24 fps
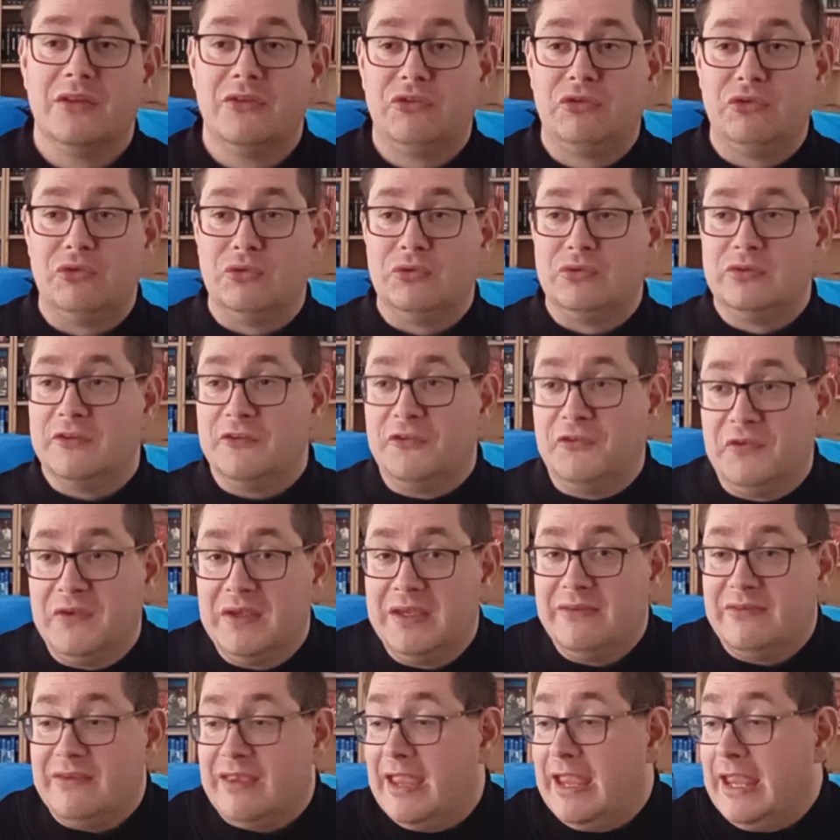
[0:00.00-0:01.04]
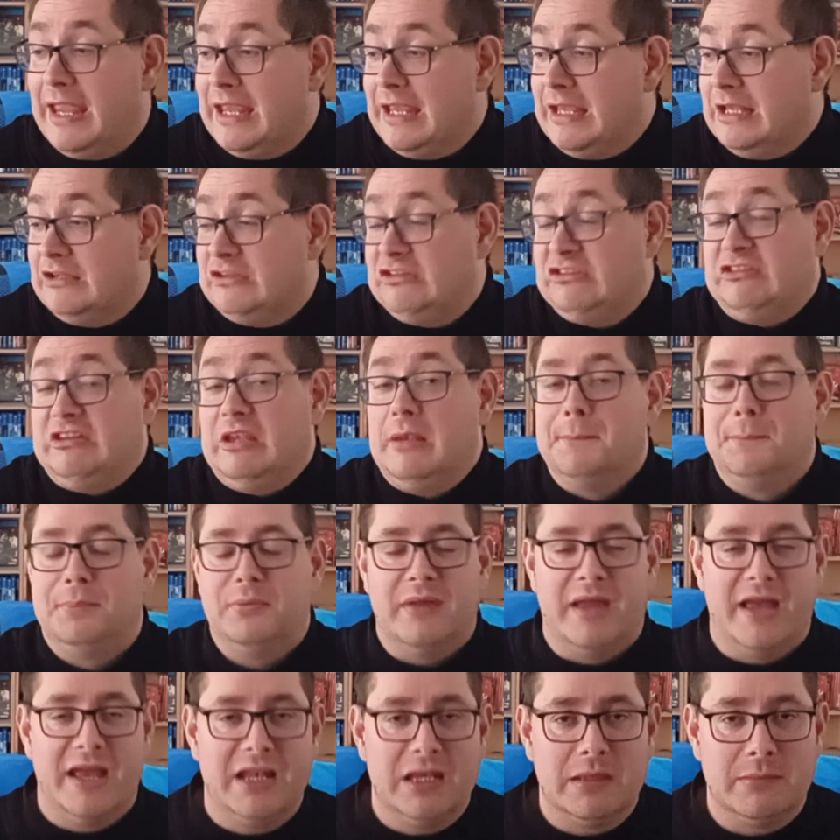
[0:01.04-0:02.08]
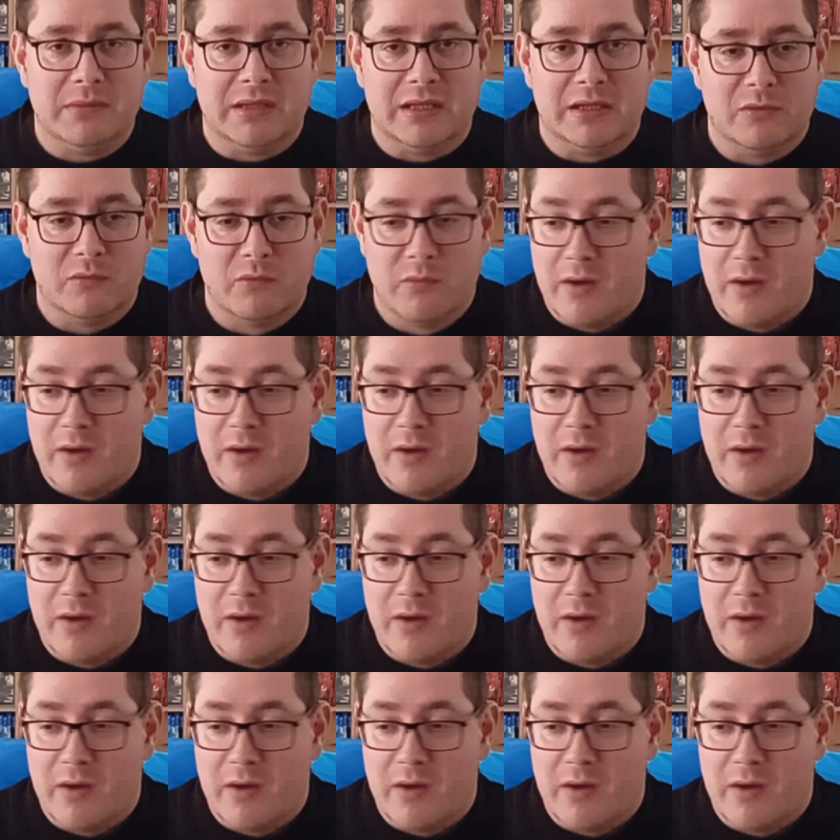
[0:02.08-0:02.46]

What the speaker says: to defeat a simple enemy?